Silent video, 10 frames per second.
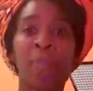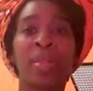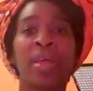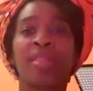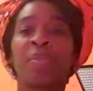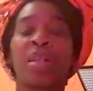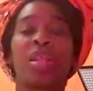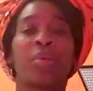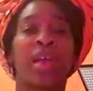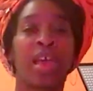plants. But
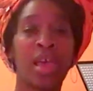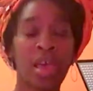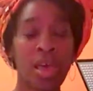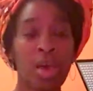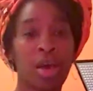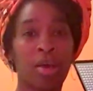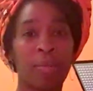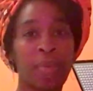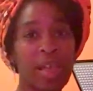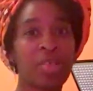anyway,
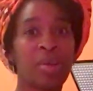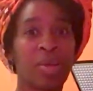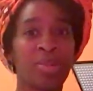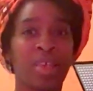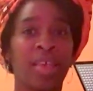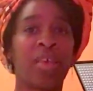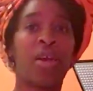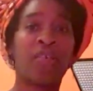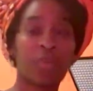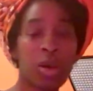back to what I was saying.
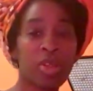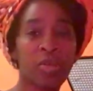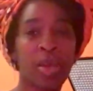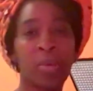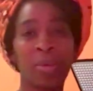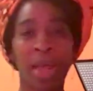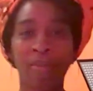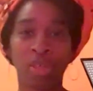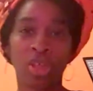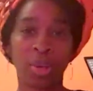Fourth grade, we were
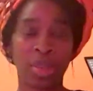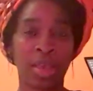having show and